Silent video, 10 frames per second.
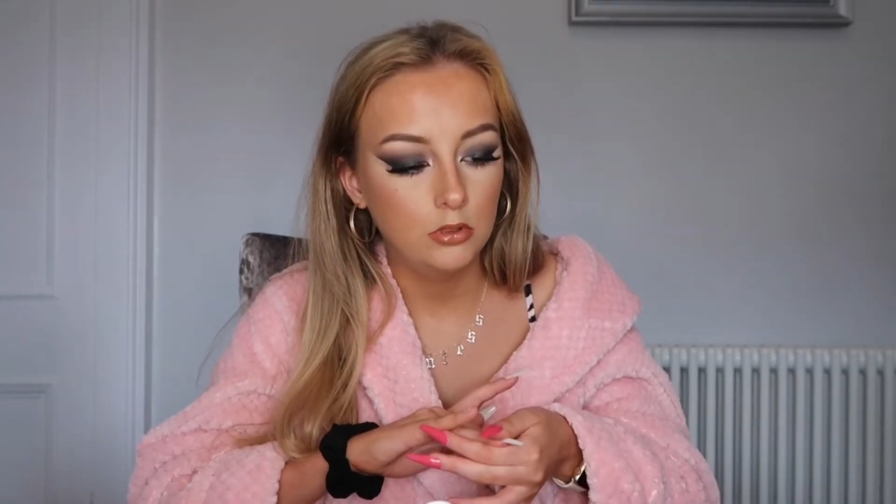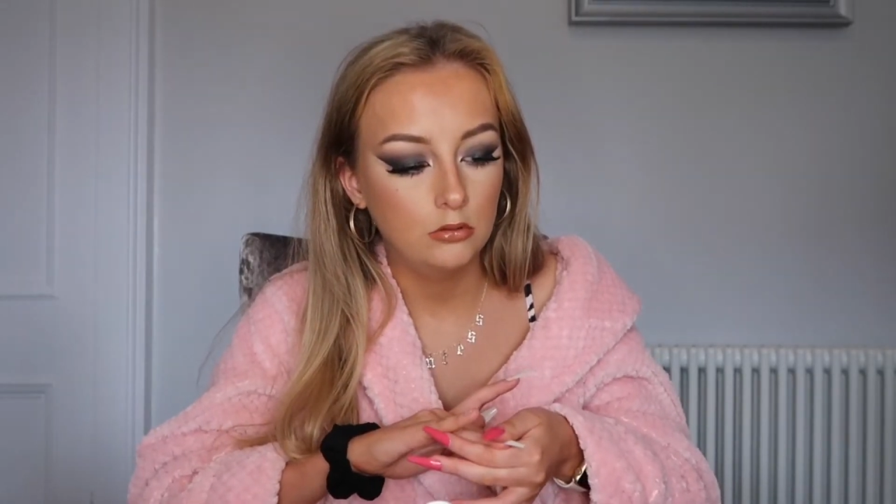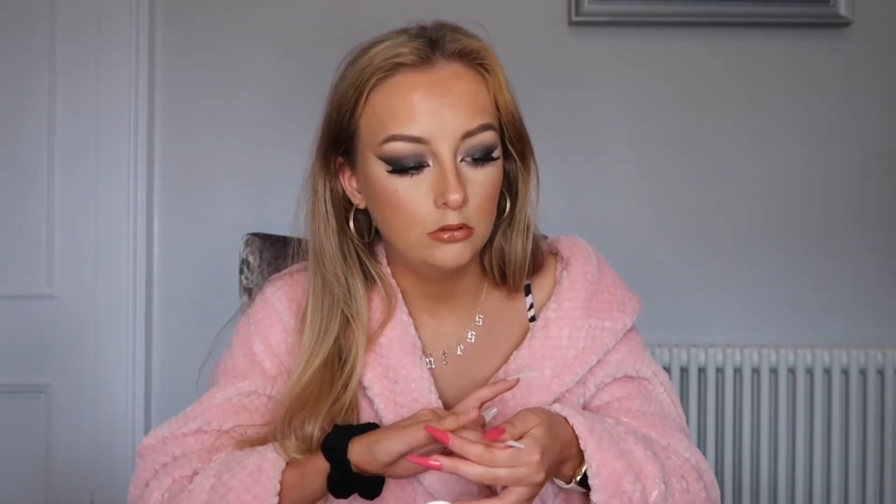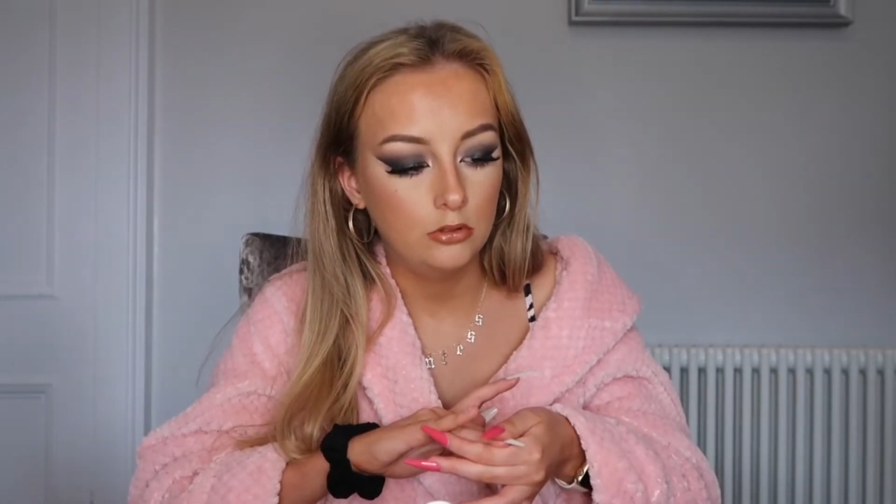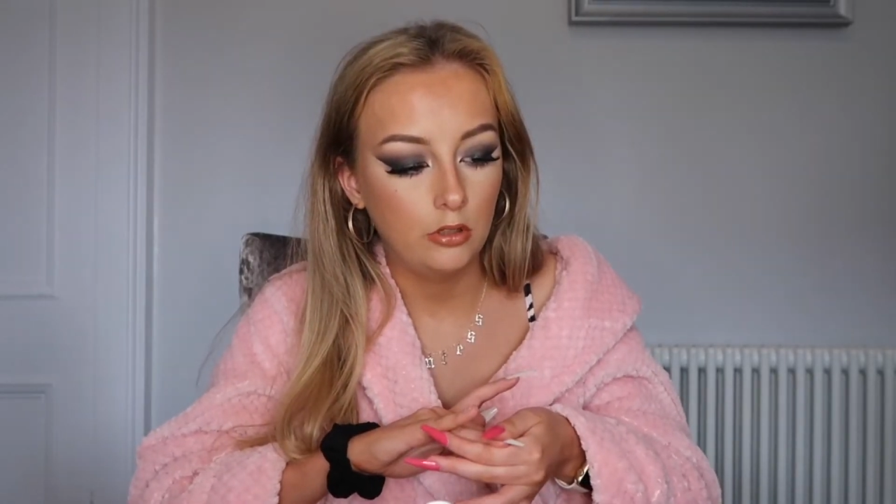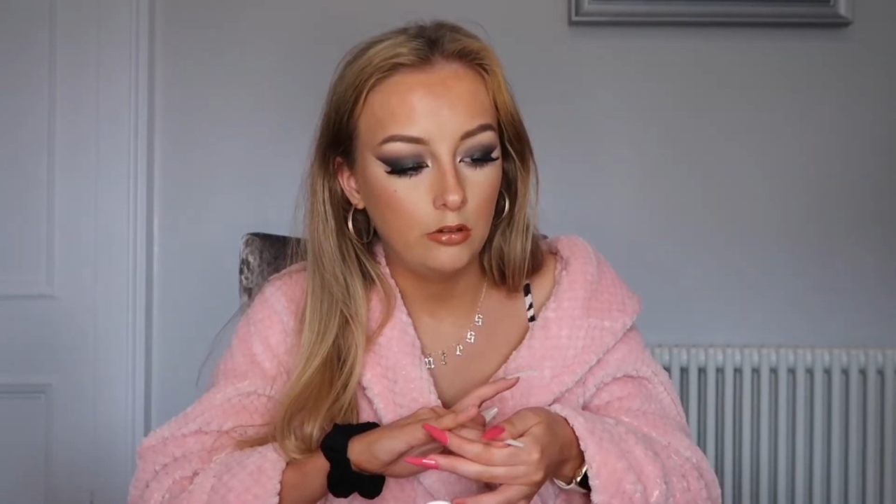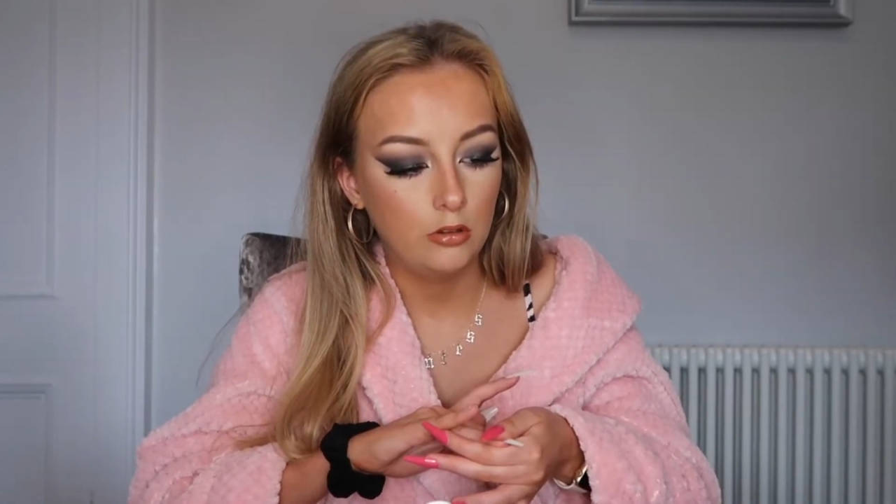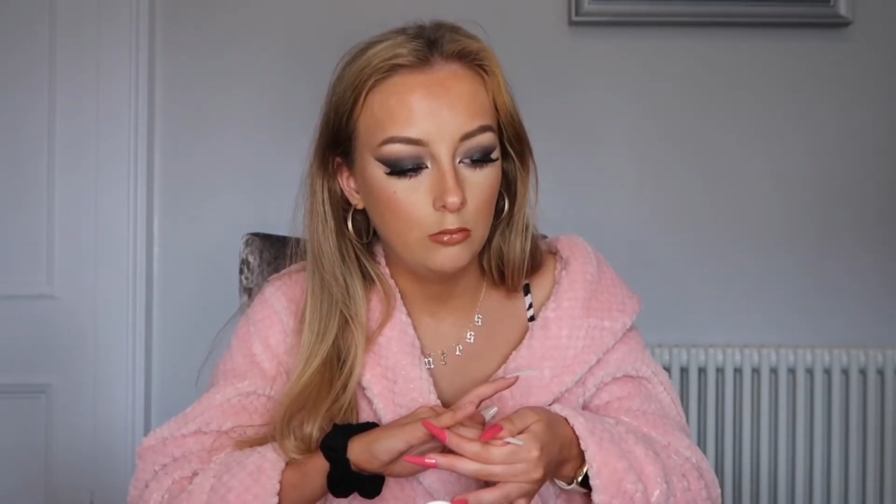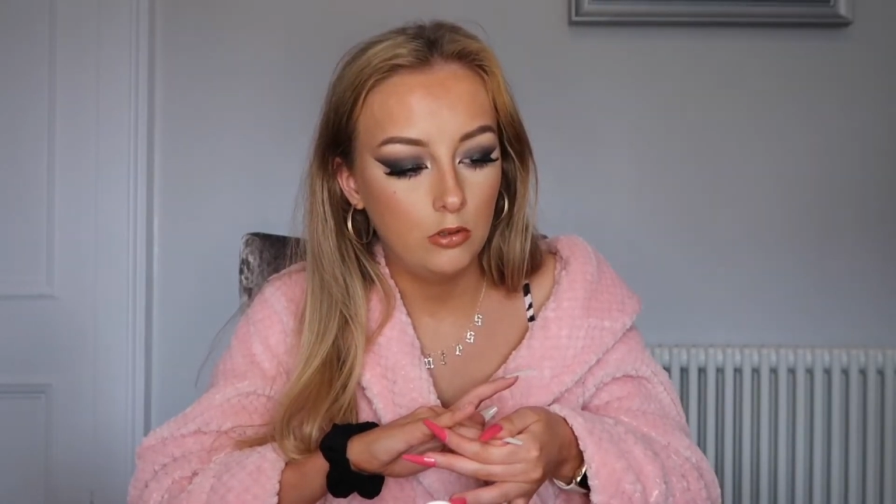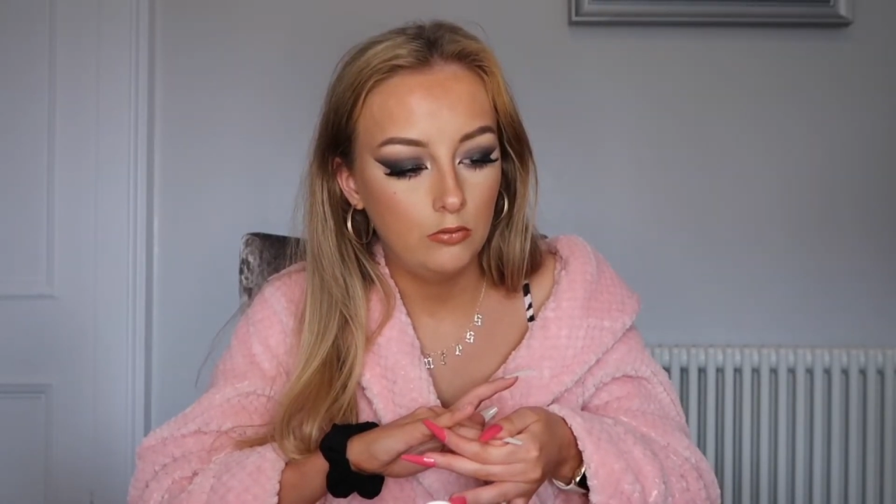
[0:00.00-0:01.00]
to shout at
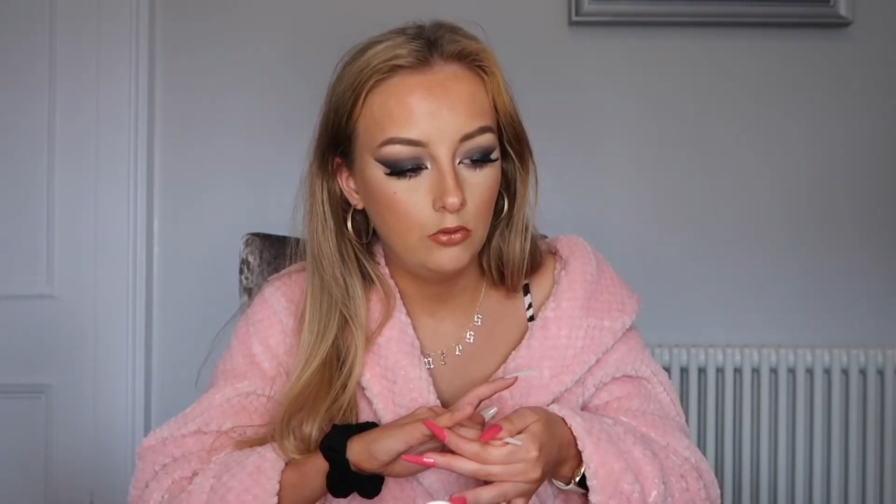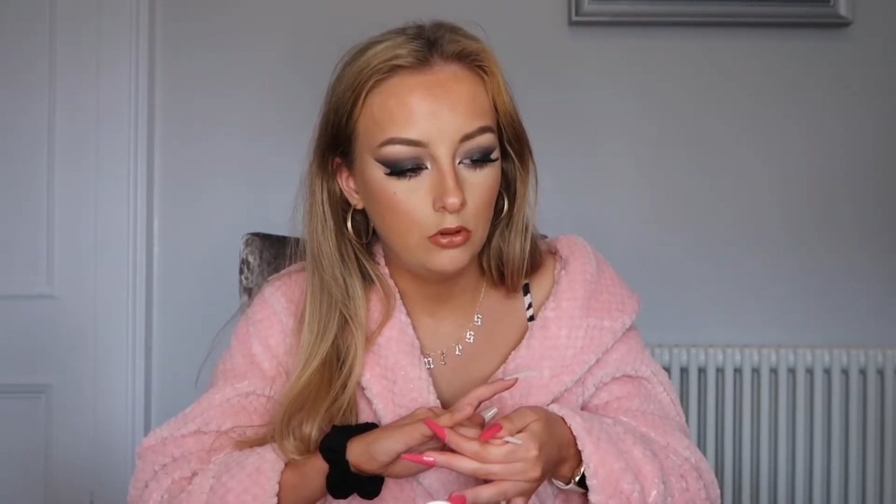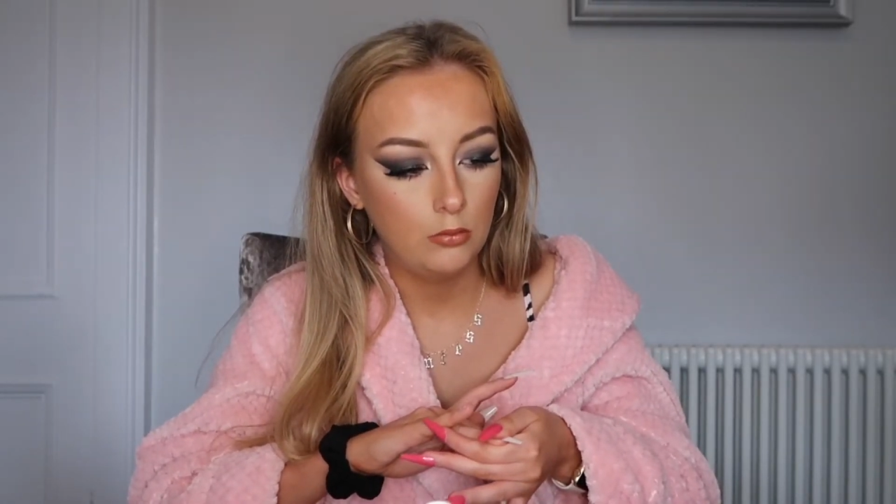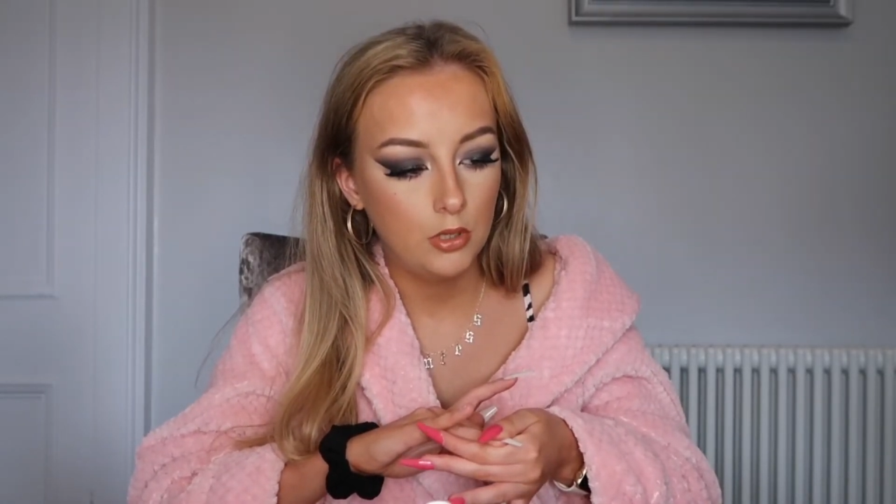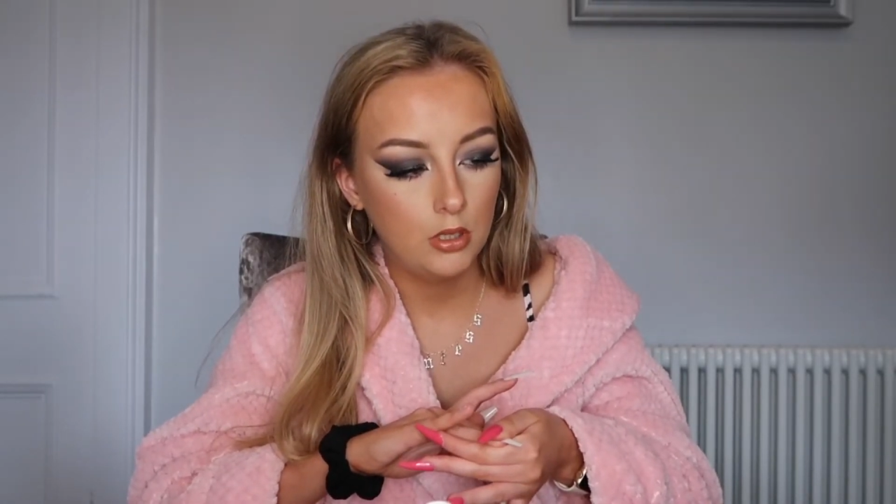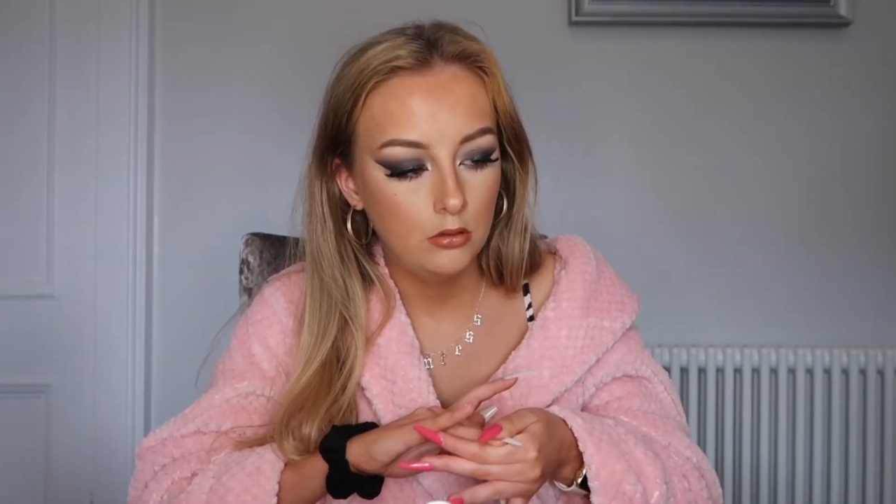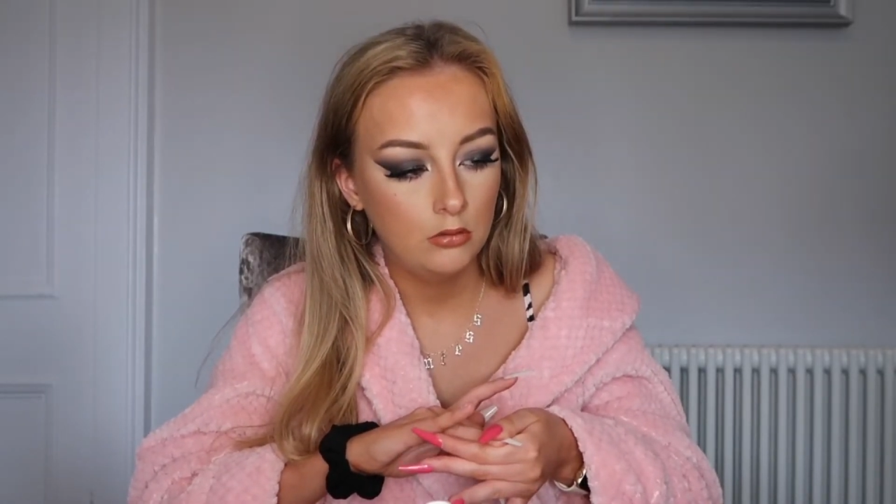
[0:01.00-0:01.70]
them all for me.